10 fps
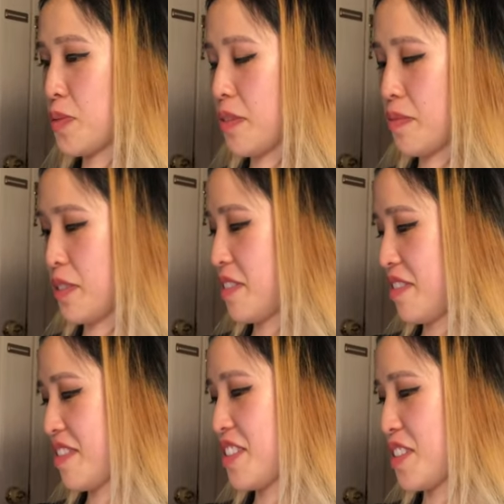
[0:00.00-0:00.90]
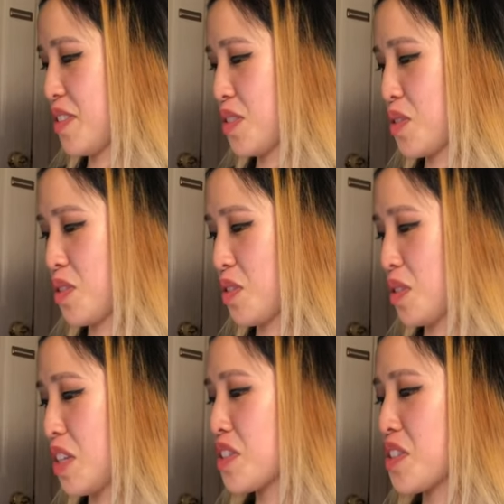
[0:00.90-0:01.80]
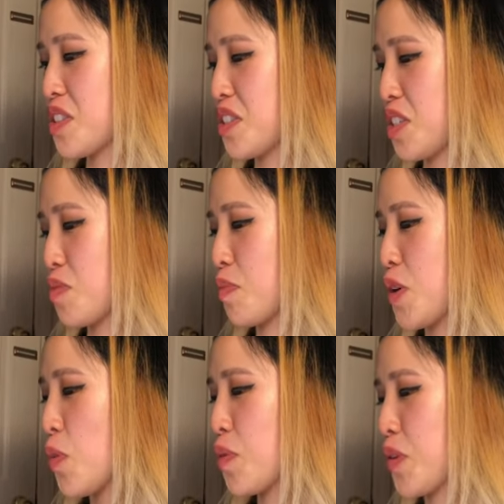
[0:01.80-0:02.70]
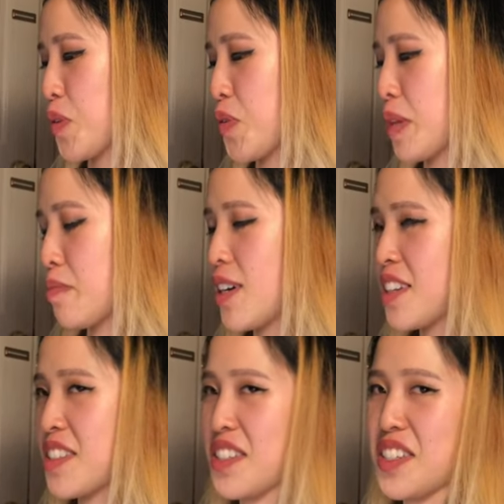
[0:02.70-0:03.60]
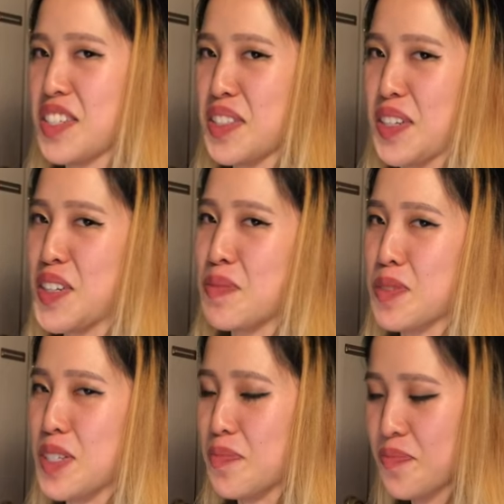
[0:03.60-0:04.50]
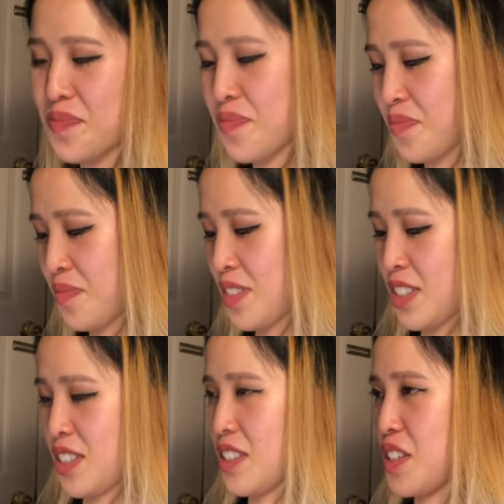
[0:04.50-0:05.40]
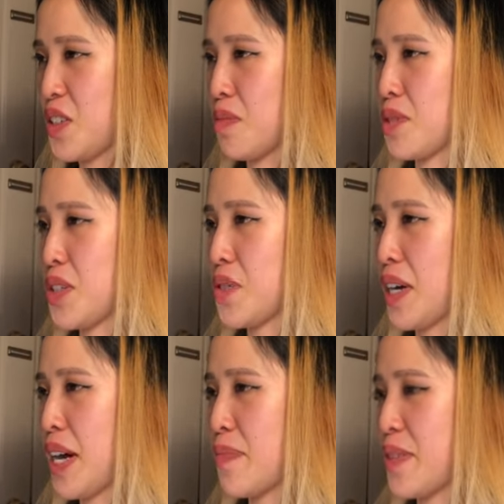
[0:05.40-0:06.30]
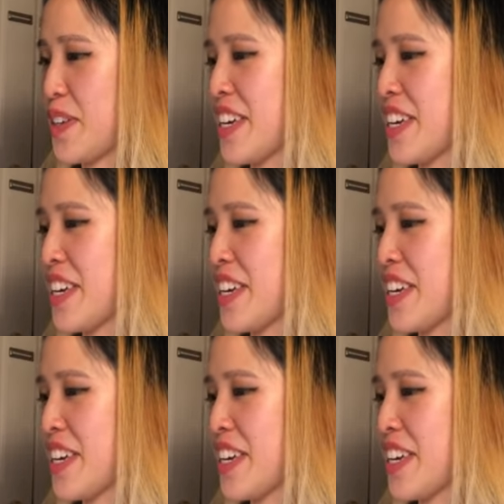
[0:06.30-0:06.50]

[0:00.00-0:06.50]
but you know those those instances when we open Korean boxes and nothing comes up. You know, I'm so happy.